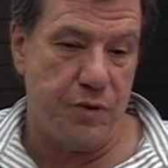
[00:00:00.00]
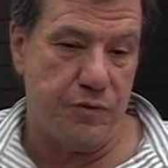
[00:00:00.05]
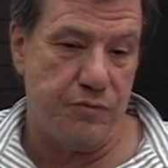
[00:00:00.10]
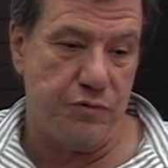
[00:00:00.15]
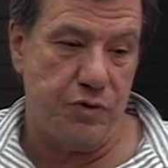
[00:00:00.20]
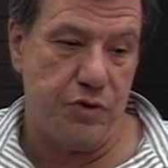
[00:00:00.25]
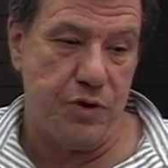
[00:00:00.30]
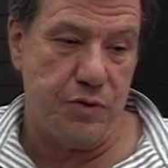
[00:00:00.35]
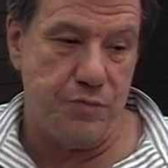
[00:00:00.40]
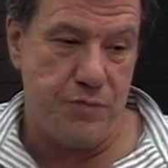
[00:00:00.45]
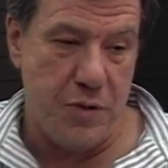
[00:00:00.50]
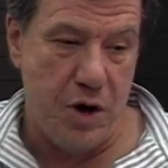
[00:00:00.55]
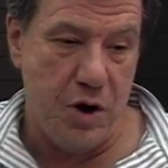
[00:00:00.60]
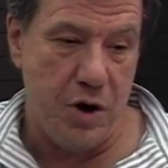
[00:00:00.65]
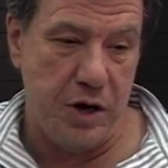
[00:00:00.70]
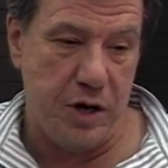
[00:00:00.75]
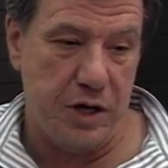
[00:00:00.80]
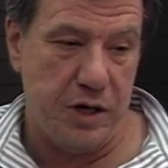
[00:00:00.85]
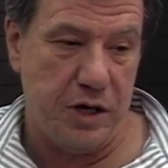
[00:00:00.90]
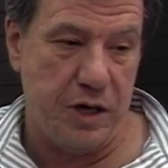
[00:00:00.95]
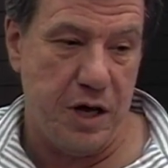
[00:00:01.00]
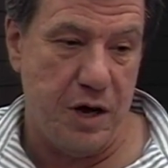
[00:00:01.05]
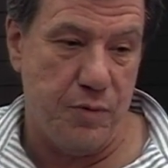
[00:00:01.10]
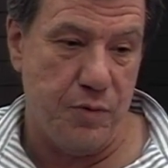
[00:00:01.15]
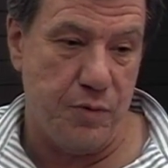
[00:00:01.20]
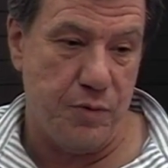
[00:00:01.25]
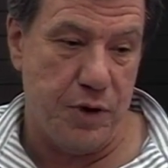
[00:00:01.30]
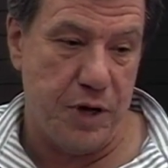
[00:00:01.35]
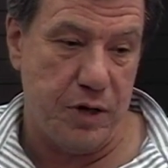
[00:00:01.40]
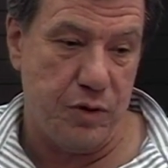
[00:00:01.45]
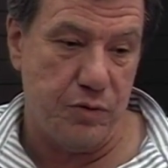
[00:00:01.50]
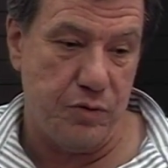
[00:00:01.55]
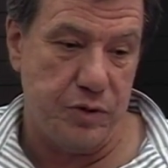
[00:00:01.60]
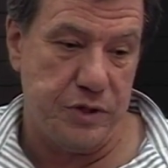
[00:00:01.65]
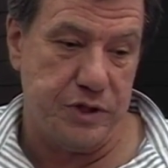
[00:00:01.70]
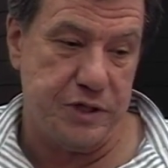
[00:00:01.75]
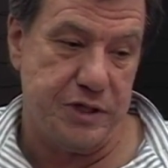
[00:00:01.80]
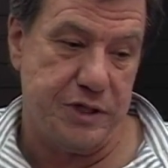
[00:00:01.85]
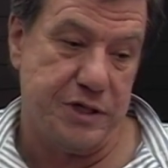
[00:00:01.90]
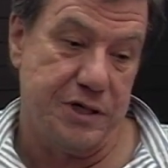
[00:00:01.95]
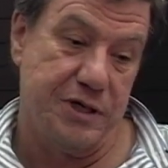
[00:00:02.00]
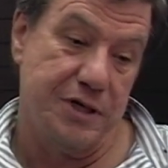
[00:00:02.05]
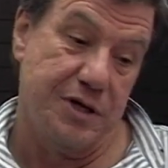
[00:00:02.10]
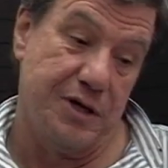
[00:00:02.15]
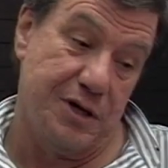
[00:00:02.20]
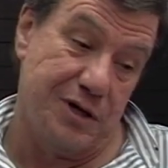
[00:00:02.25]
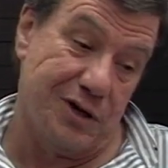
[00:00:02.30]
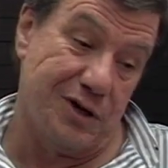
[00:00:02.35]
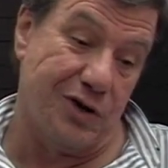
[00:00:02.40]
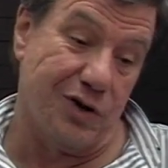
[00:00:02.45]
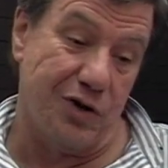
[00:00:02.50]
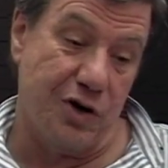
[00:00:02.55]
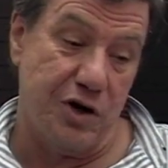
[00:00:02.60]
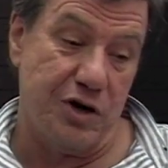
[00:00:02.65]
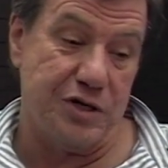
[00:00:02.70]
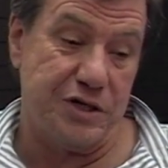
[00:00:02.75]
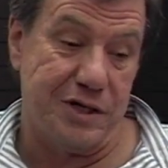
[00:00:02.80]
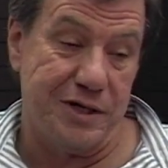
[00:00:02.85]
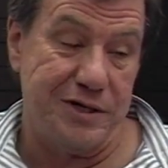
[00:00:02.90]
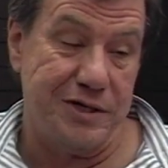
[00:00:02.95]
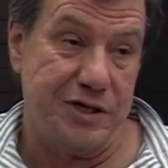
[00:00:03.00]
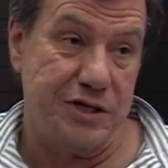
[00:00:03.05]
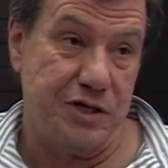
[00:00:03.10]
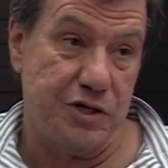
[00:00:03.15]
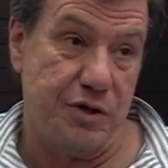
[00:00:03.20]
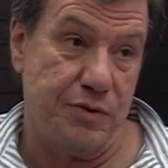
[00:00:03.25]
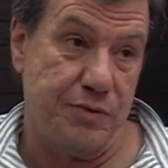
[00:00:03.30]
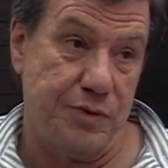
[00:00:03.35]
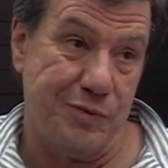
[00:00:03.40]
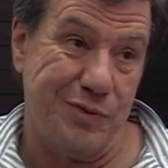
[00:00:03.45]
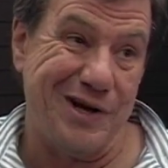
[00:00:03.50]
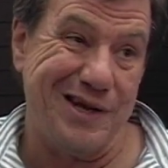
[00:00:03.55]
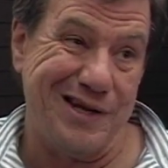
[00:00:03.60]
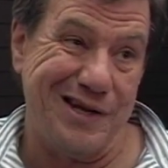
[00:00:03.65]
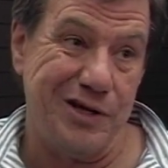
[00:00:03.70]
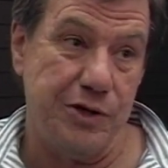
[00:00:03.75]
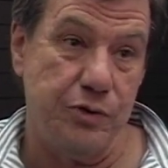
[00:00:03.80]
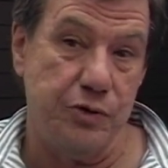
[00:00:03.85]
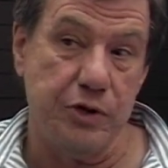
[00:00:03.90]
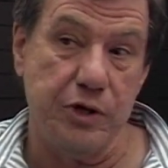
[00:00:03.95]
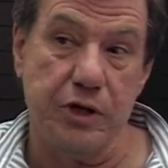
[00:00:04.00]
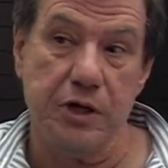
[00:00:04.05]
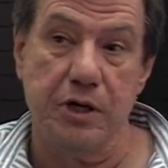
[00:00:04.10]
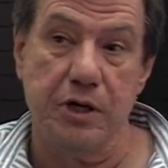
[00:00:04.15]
for an American cameraman, which is largely determined by the union,